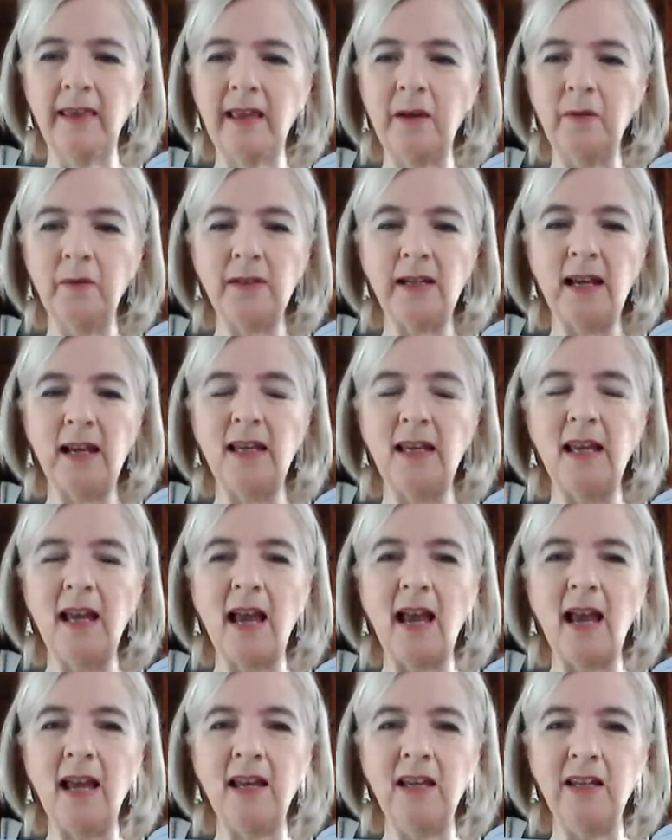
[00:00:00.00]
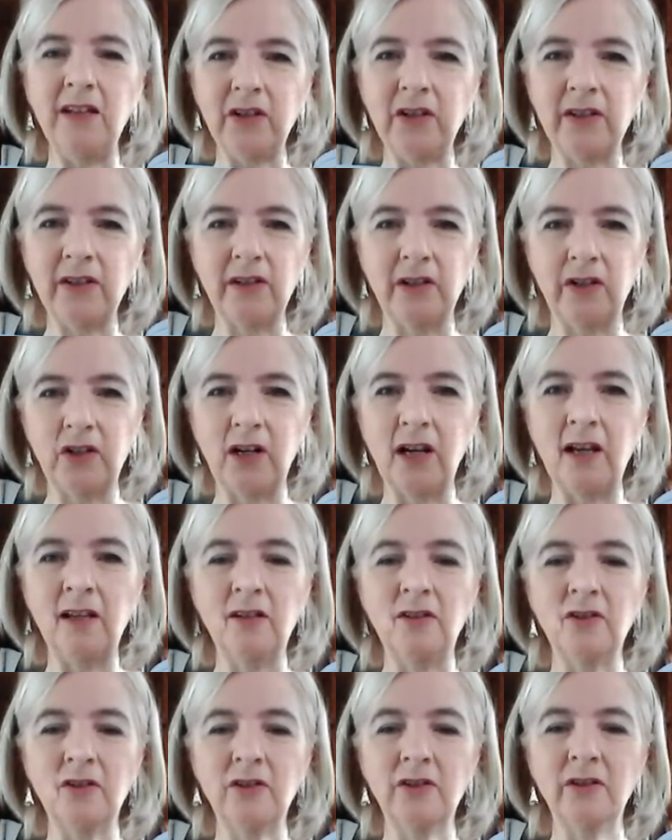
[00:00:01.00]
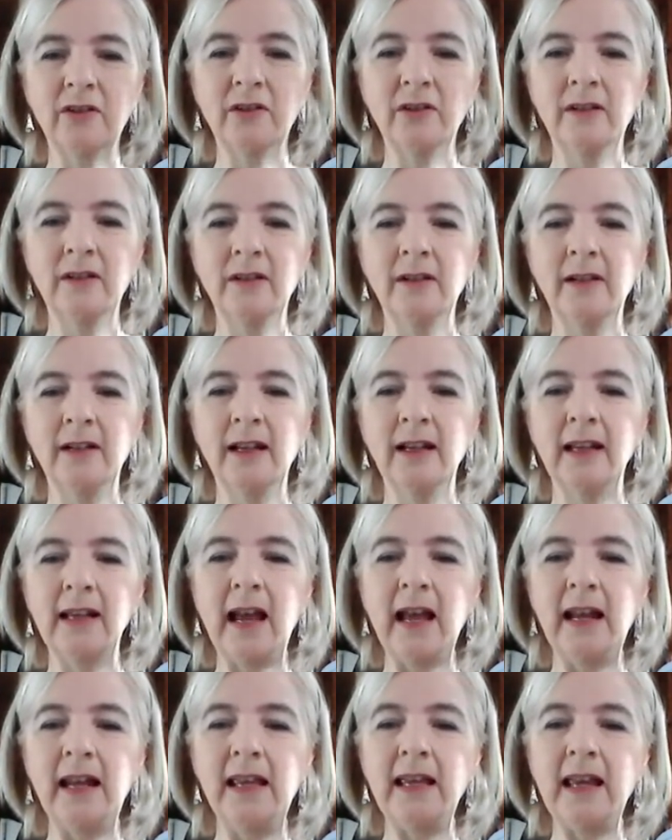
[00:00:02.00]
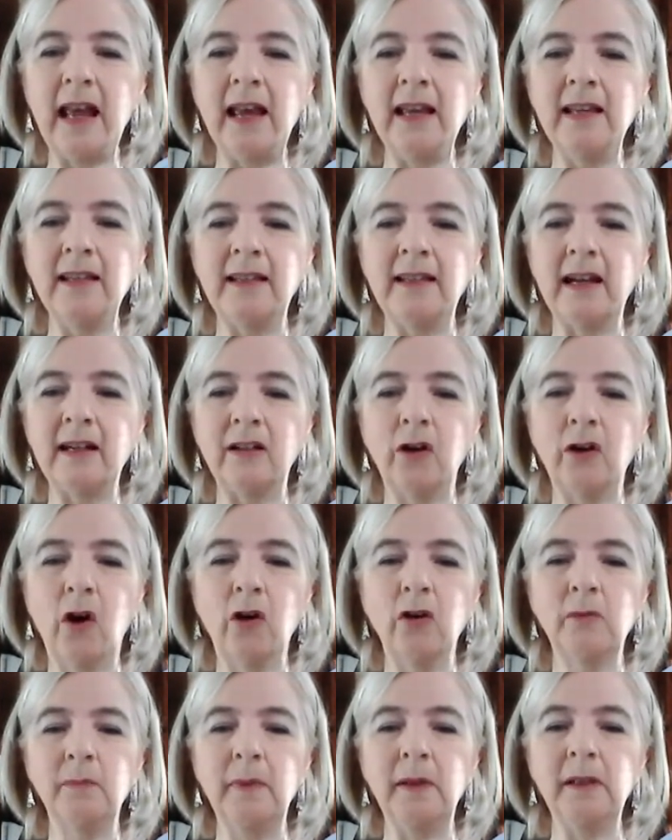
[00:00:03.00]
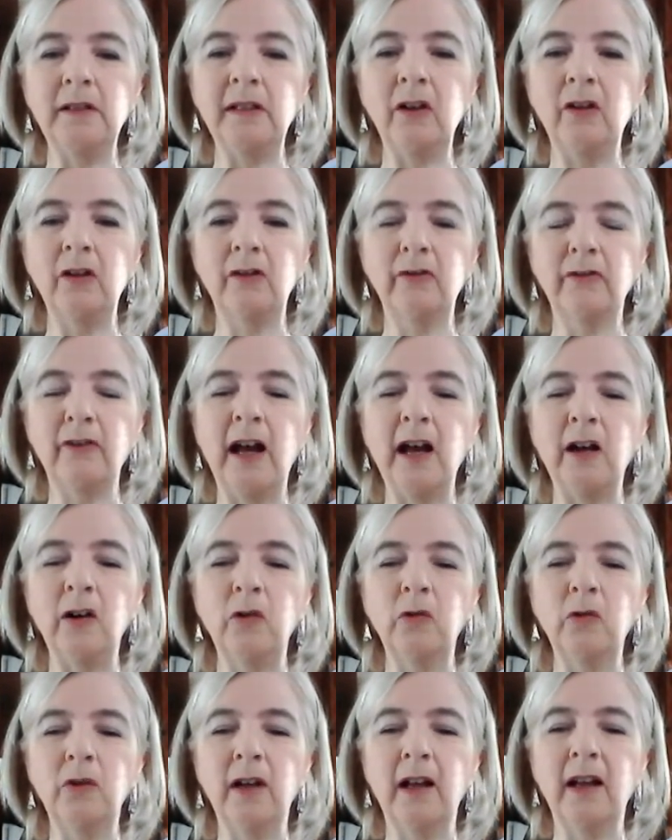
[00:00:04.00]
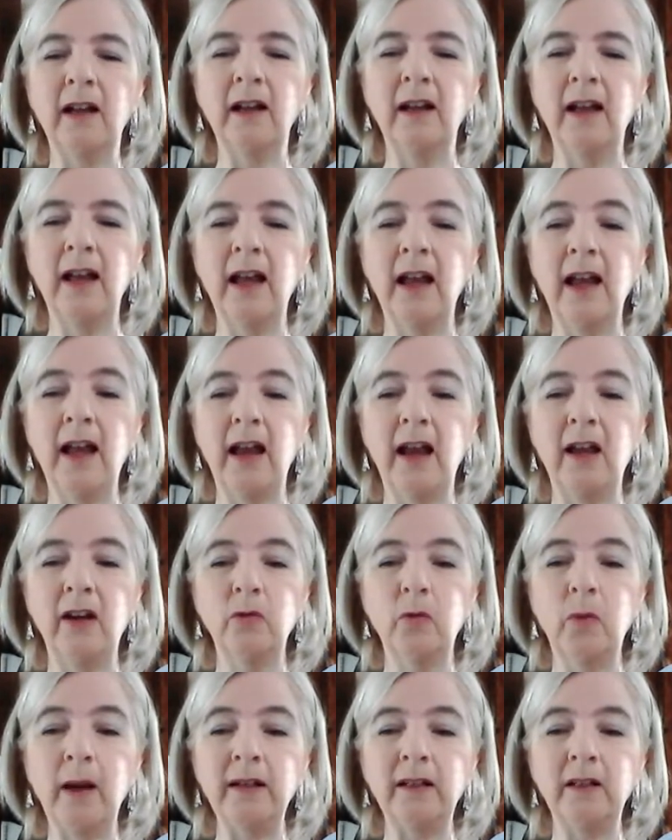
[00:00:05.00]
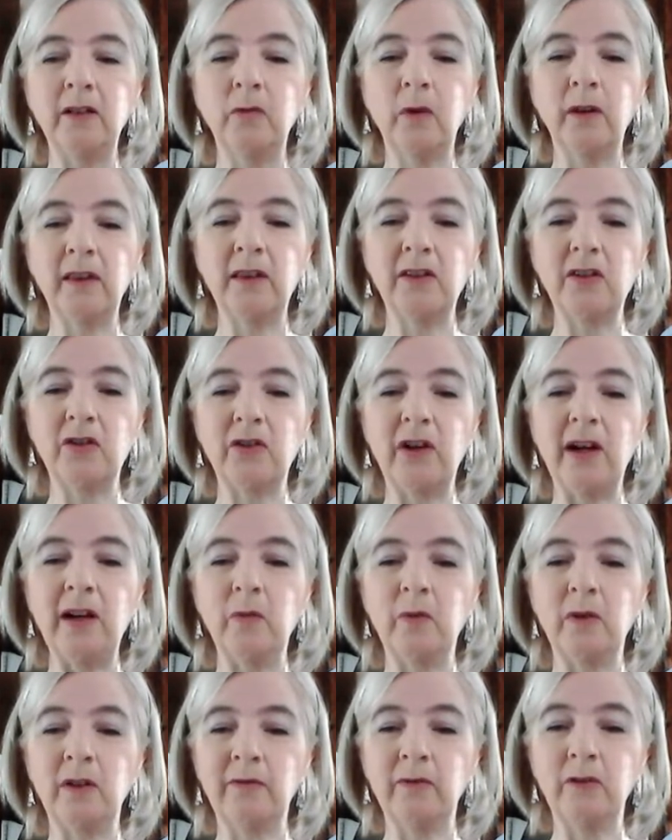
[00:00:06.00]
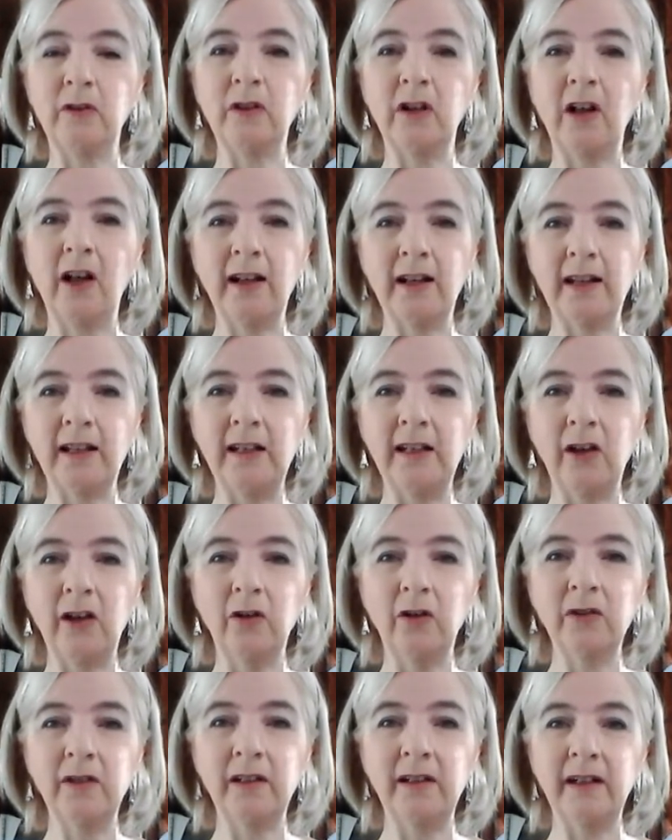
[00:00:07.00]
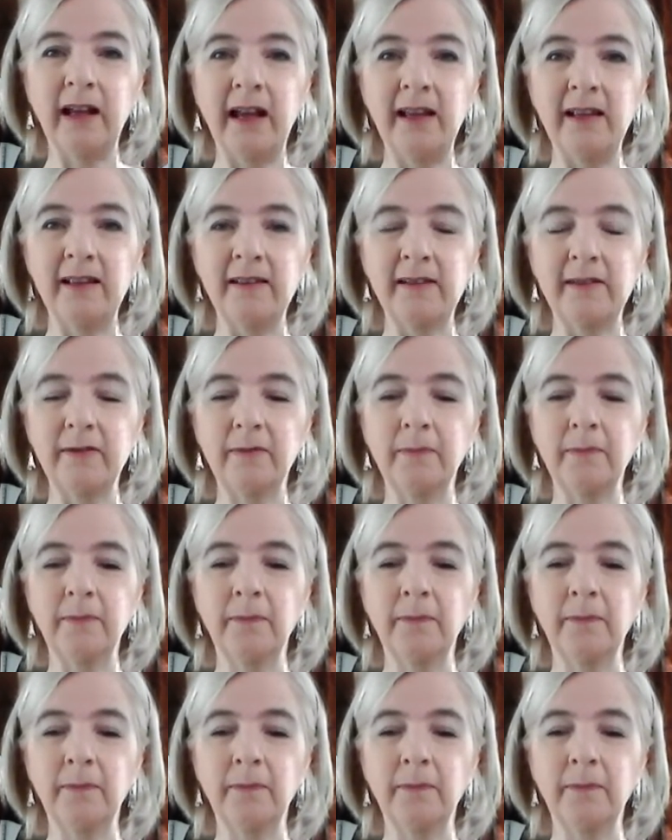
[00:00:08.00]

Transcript: They were taking ages to change. Carly gazed at an old building on the far corner and wondered what the street would have looked like in the olden days.